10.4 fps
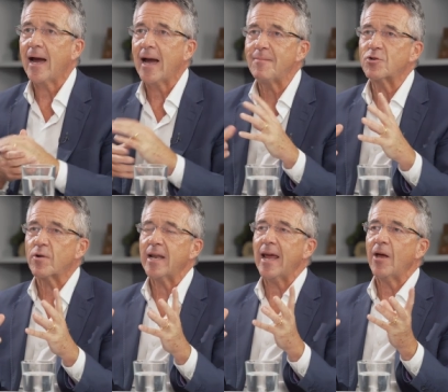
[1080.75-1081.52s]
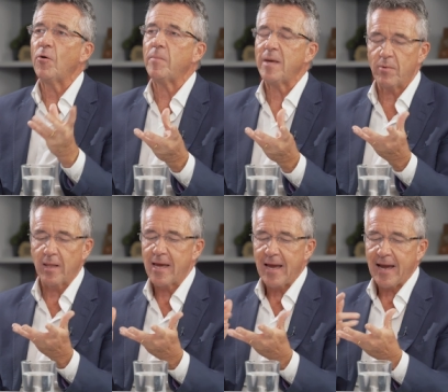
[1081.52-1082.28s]
I'm trying to help
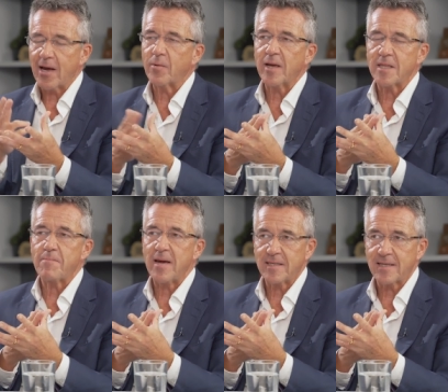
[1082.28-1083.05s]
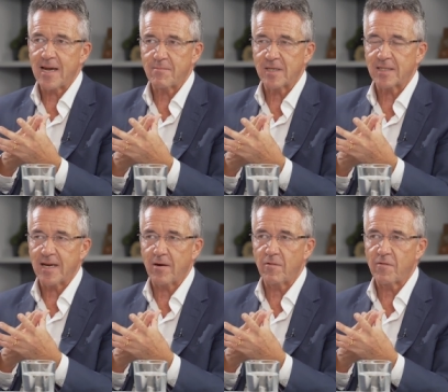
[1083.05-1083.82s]
people. How do I get the best out of
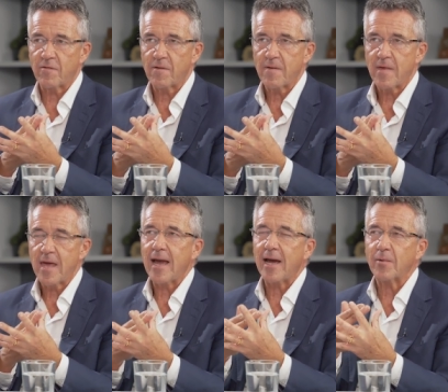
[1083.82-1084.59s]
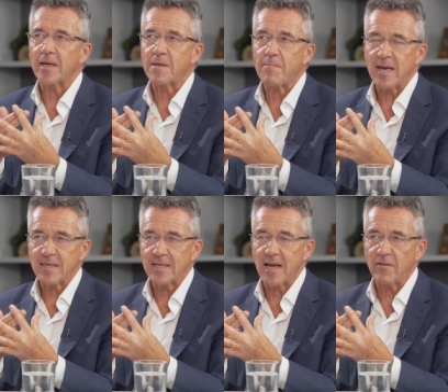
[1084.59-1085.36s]
myself? How do I get the
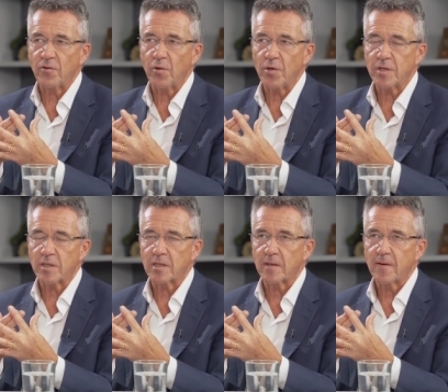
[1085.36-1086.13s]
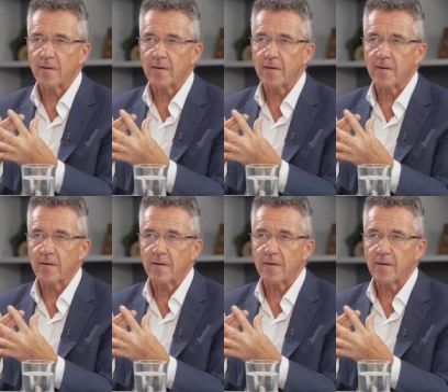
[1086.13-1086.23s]
best out of others?